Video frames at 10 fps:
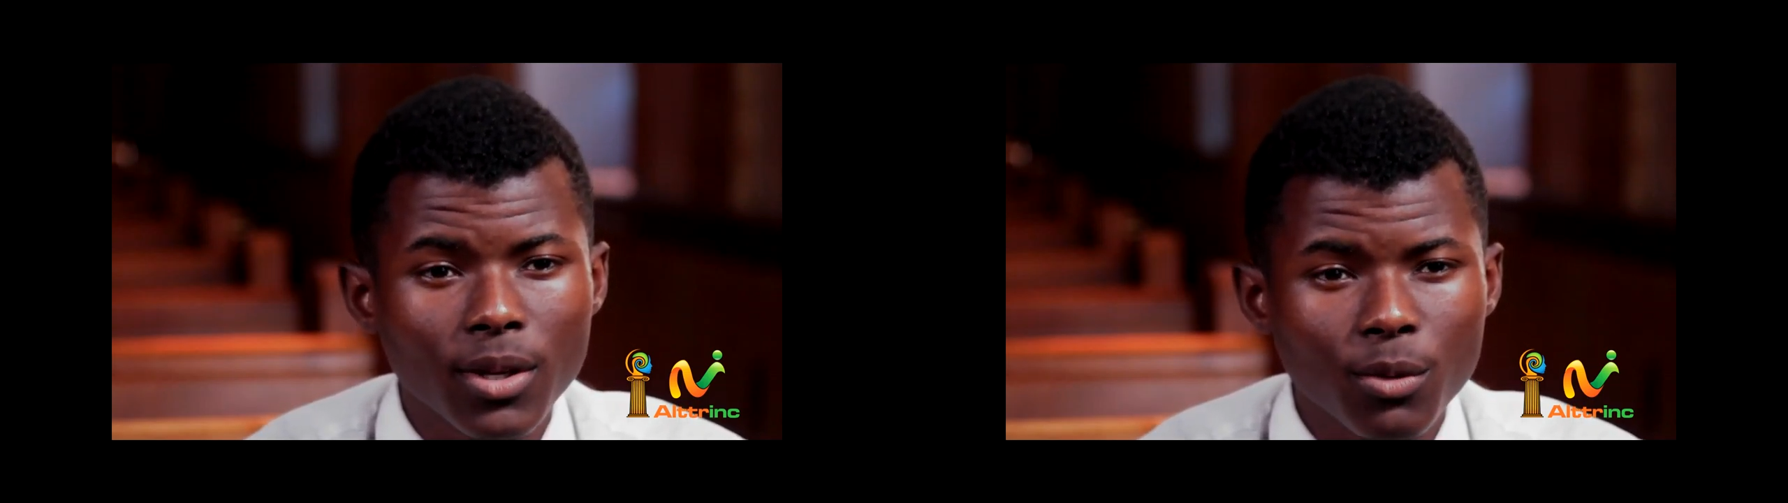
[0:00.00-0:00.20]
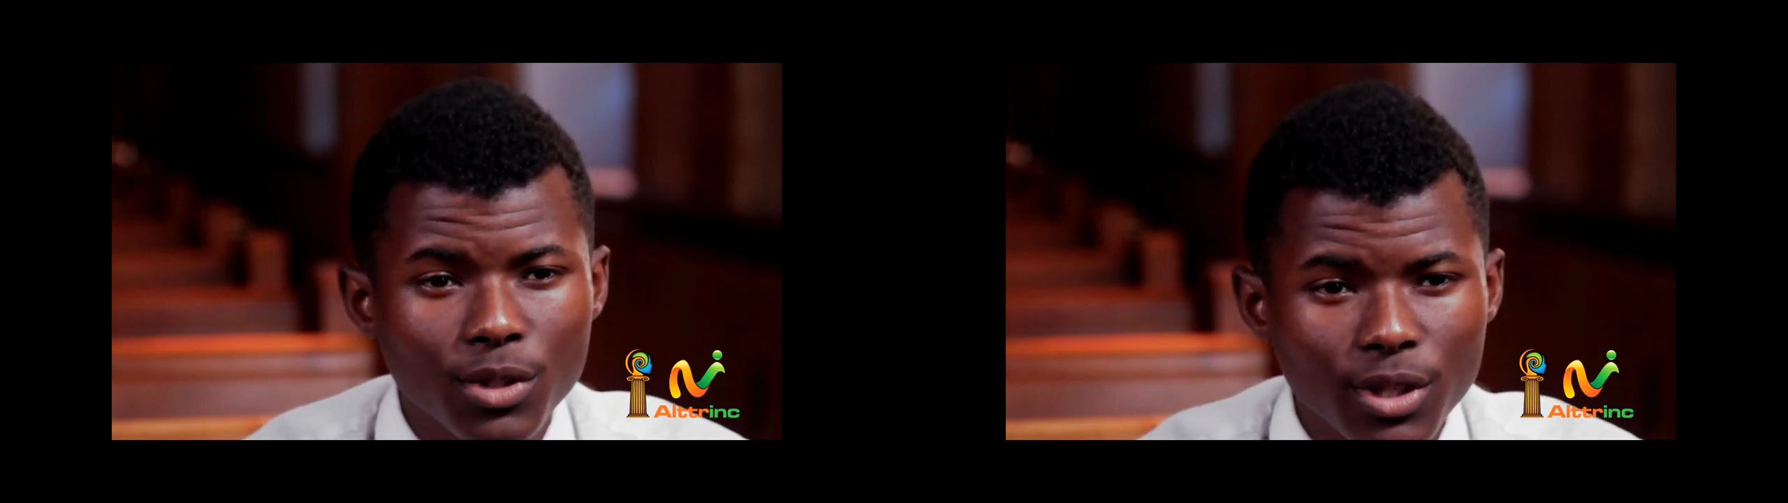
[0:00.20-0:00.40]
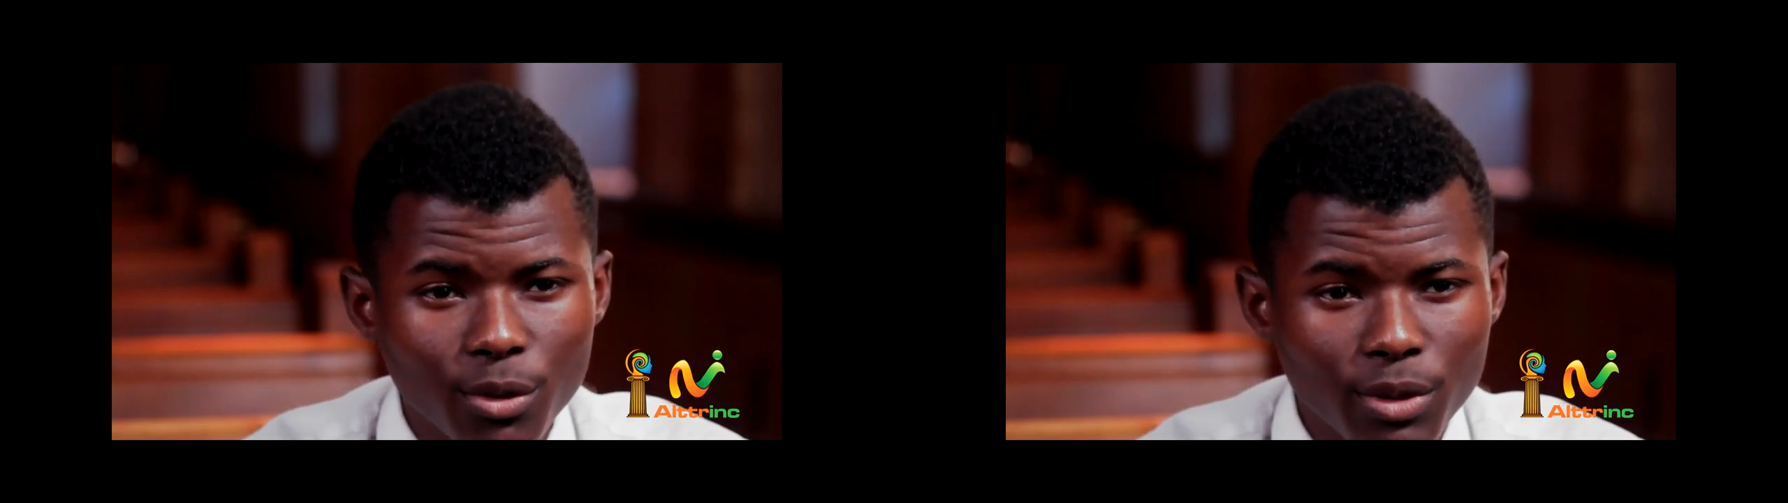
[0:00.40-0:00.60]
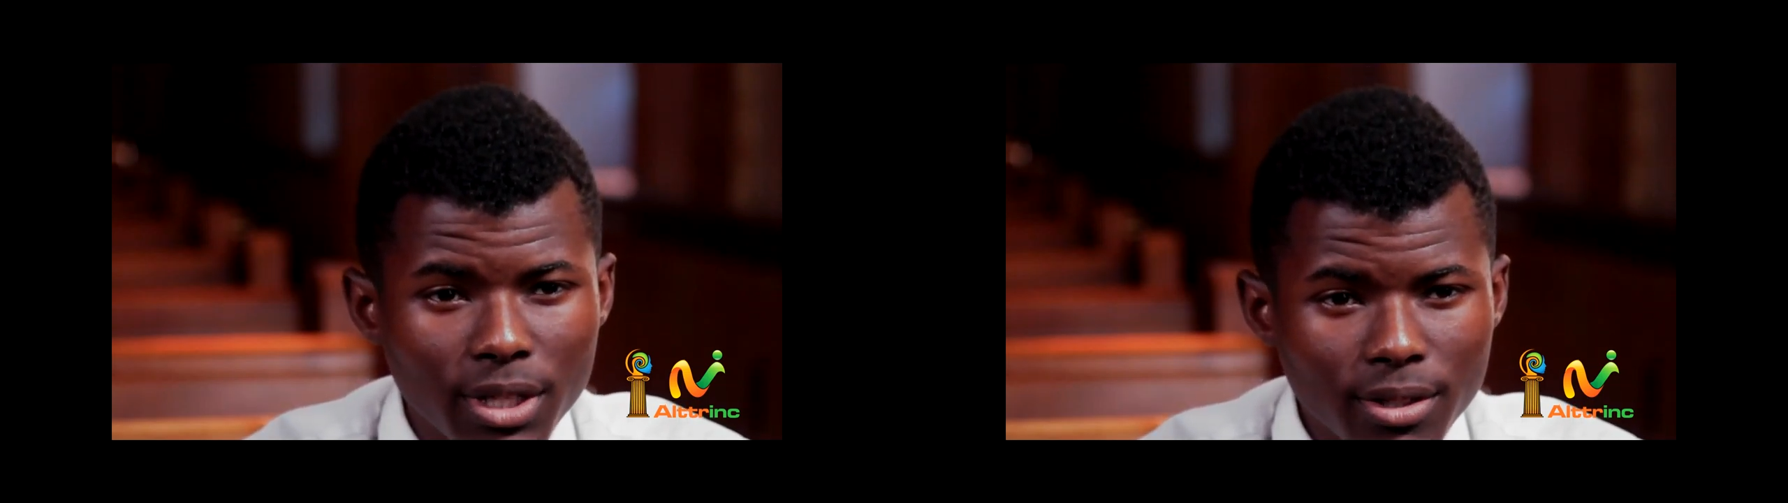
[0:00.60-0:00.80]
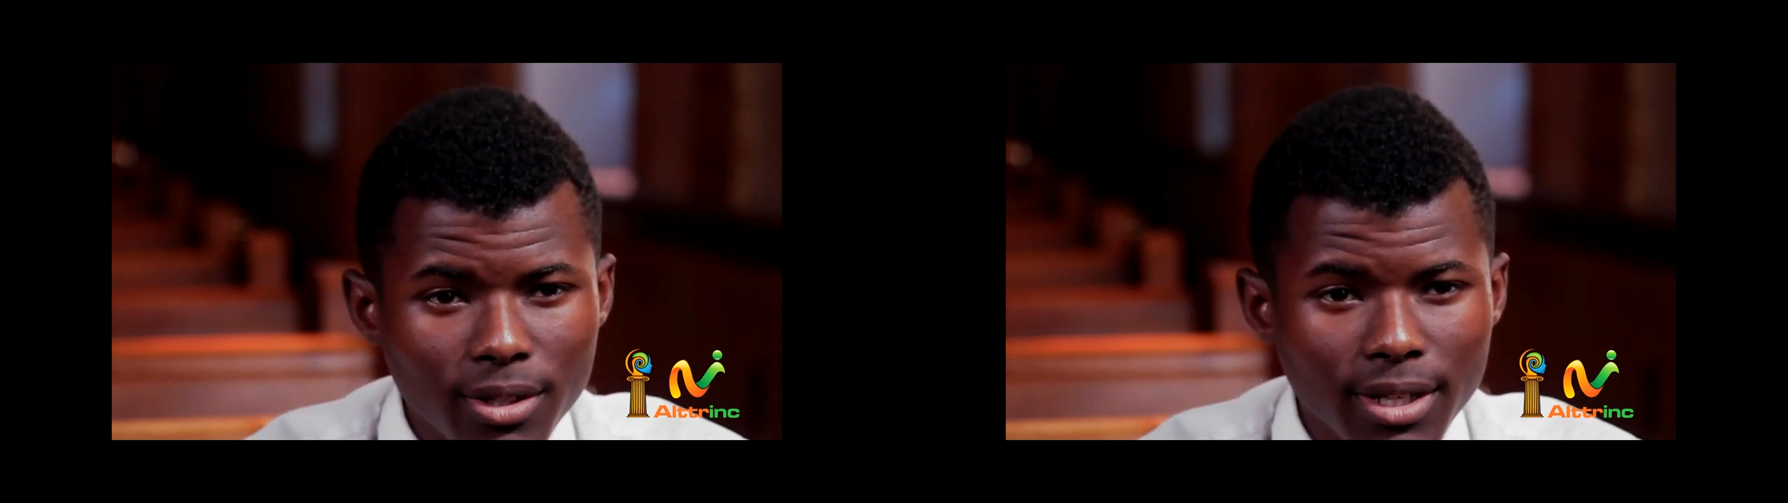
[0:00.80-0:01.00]
with a
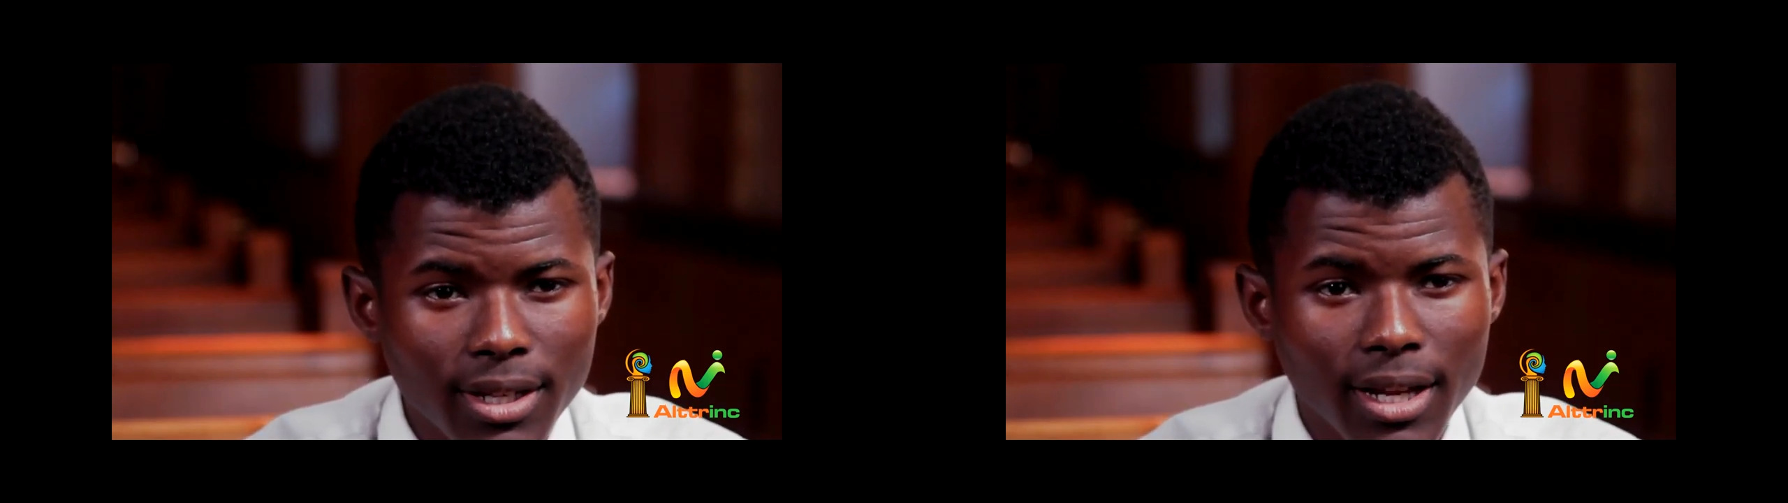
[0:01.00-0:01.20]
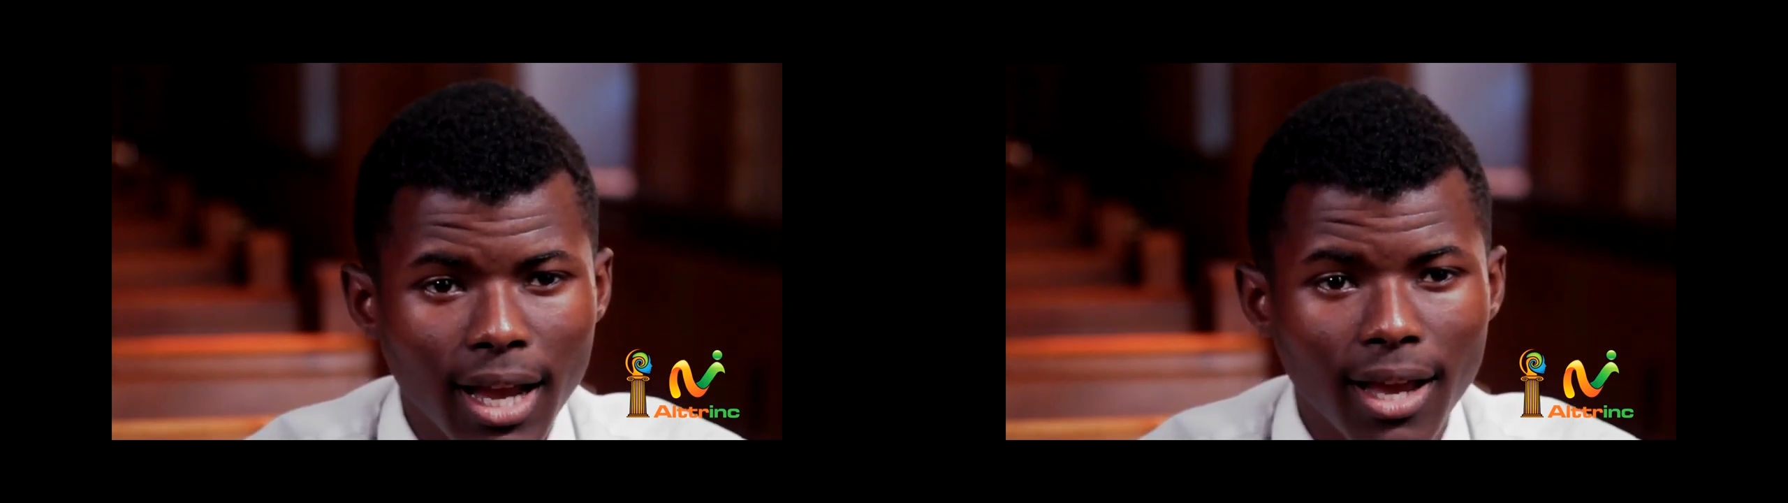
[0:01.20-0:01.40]
green hoodie and a